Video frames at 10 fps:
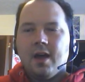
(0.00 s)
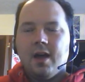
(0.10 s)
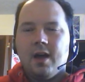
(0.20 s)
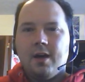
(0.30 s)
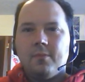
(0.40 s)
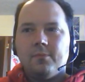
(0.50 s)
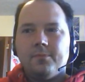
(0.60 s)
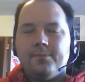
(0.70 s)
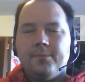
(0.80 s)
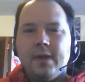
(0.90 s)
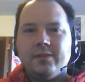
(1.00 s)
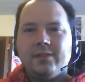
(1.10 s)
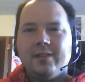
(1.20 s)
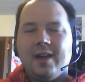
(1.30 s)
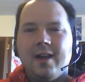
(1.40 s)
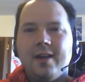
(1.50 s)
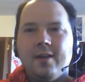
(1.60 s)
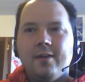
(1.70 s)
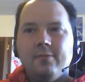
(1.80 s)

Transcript: Um, basically, I